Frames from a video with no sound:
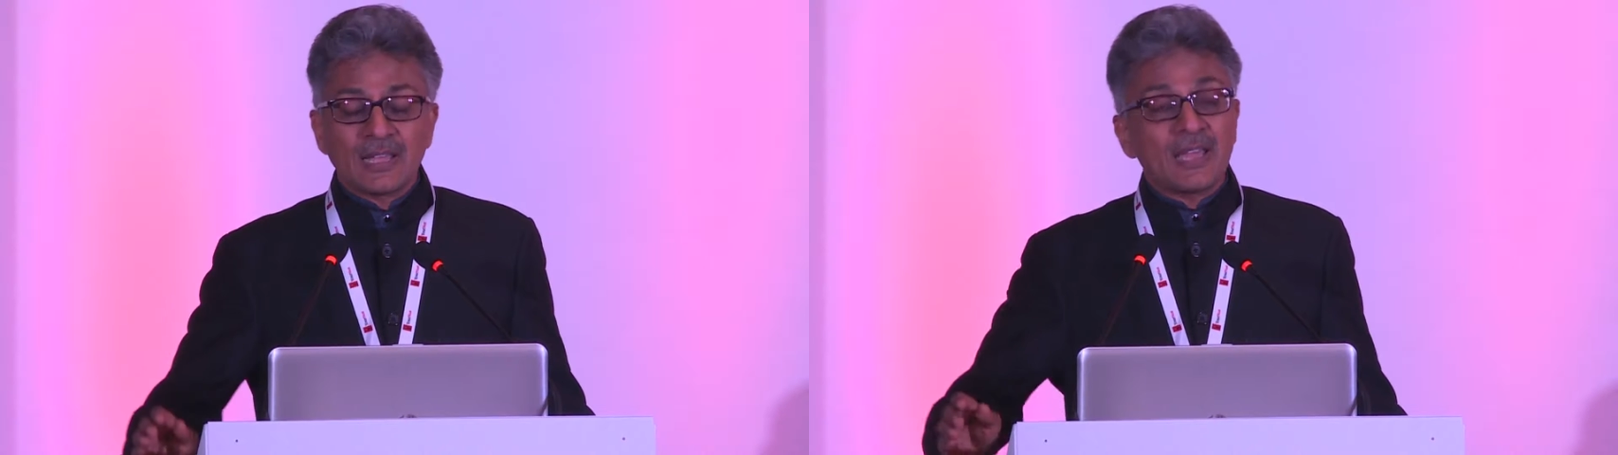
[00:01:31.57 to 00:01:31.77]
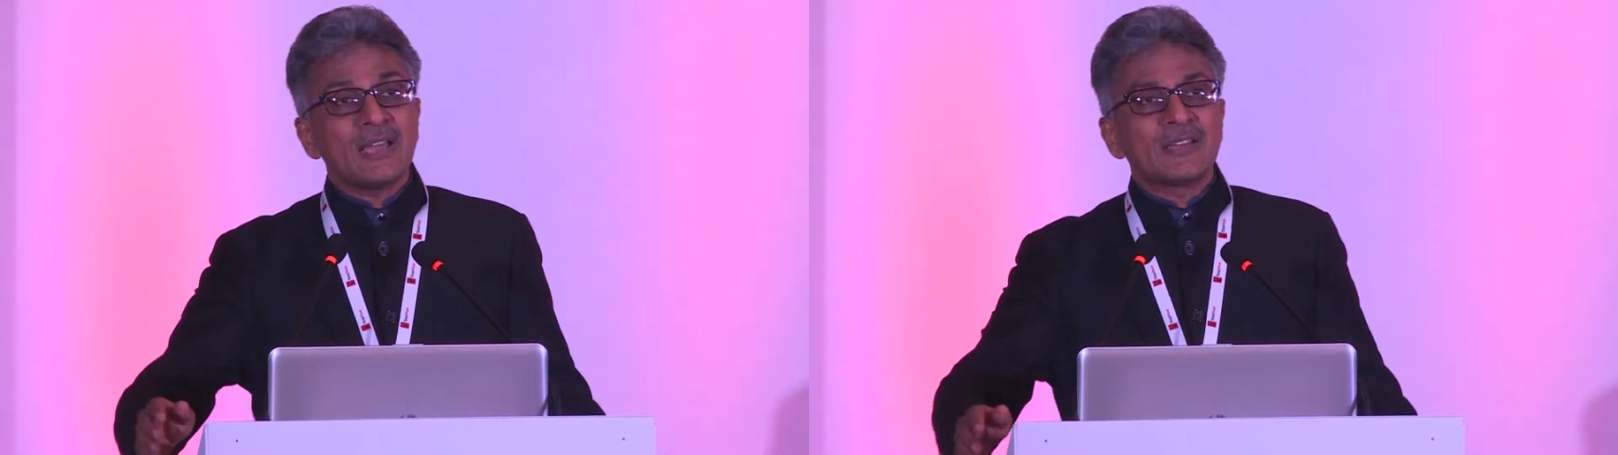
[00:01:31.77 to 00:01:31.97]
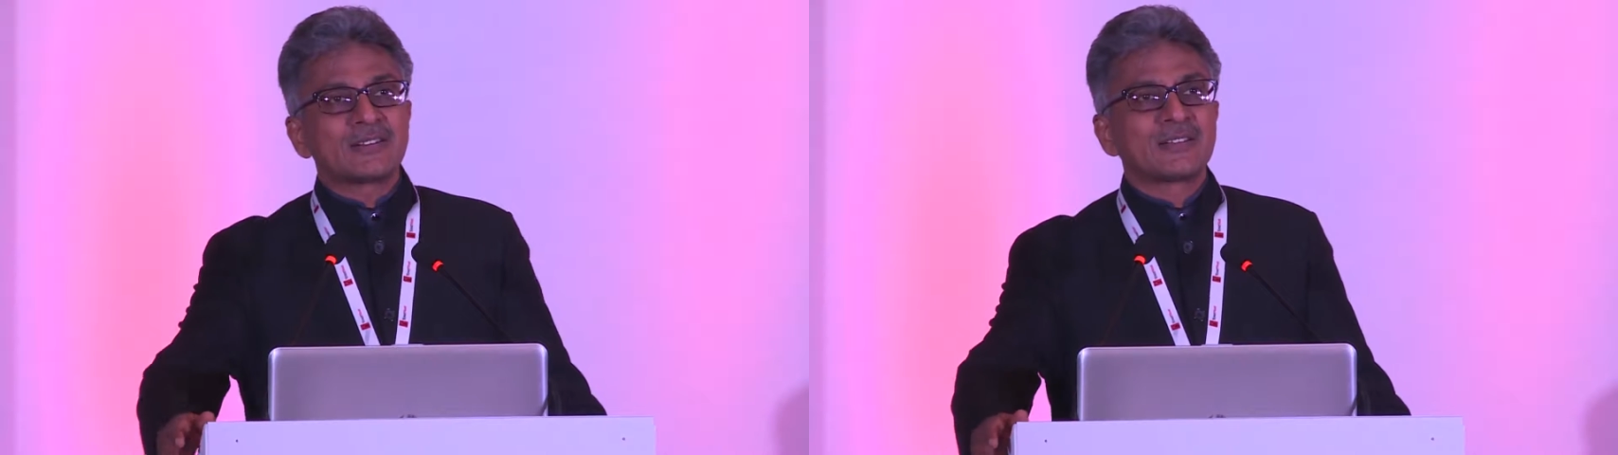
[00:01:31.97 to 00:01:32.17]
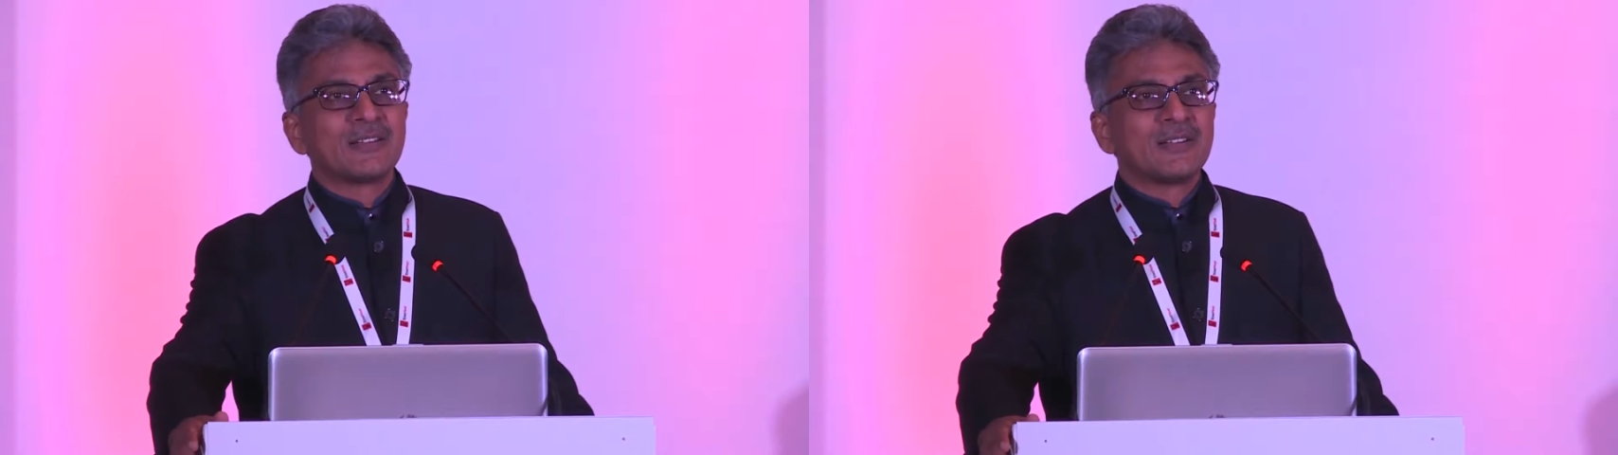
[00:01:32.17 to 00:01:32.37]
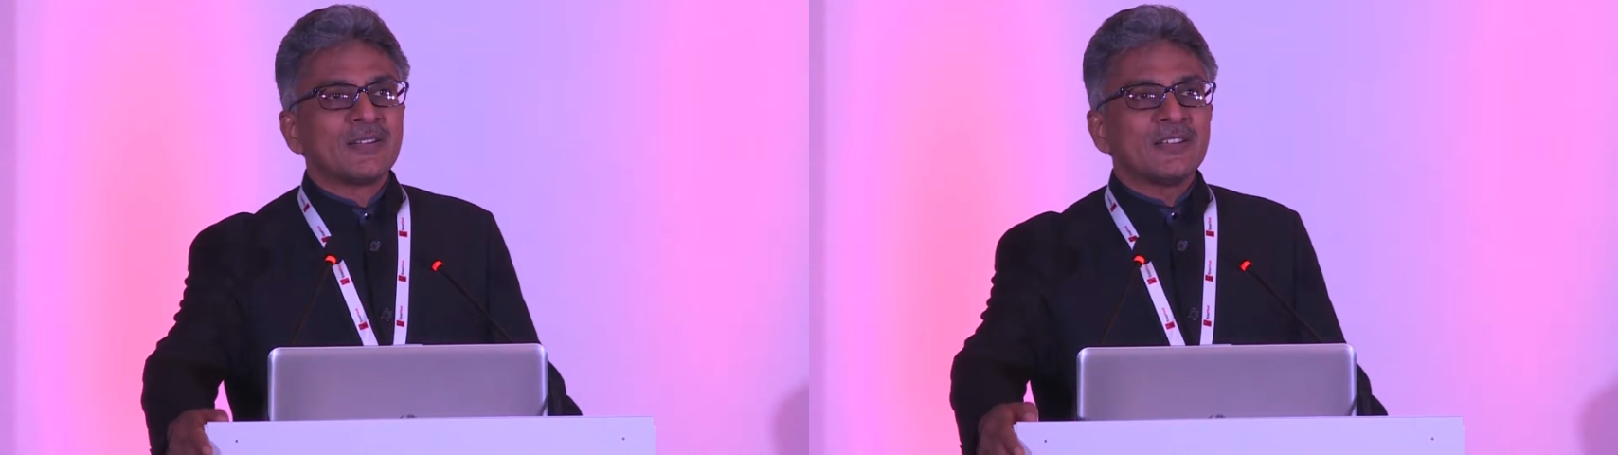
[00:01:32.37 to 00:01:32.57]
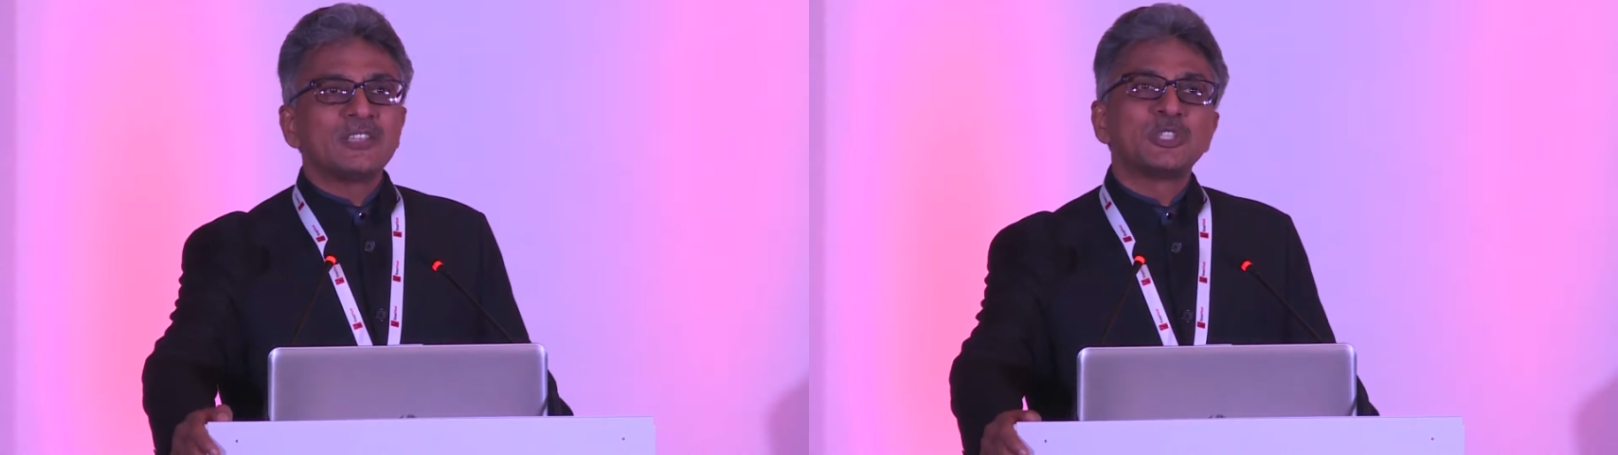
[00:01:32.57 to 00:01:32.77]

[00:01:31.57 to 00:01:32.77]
and the